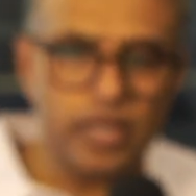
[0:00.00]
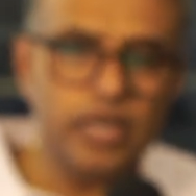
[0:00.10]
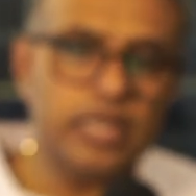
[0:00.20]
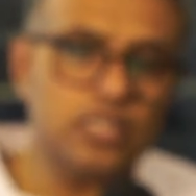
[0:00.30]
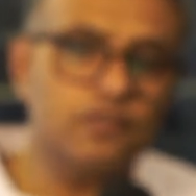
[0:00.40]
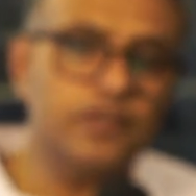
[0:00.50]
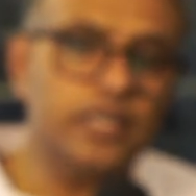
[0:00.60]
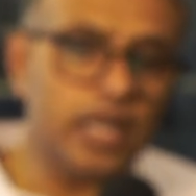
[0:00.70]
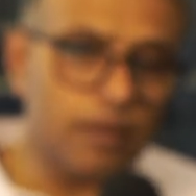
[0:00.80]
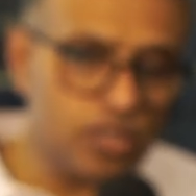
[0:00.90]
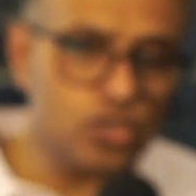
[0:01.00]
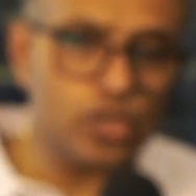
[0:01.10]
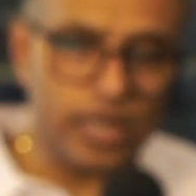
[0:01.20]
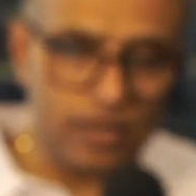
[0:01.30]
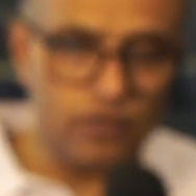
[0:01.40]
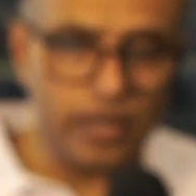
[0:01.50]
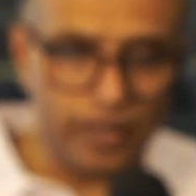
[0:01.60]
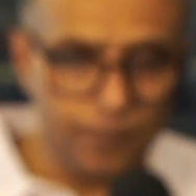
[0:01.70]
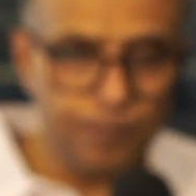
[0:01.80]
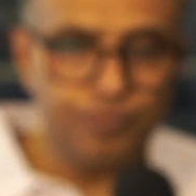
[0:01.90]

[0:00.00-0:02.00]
In case of a damaged alveoli,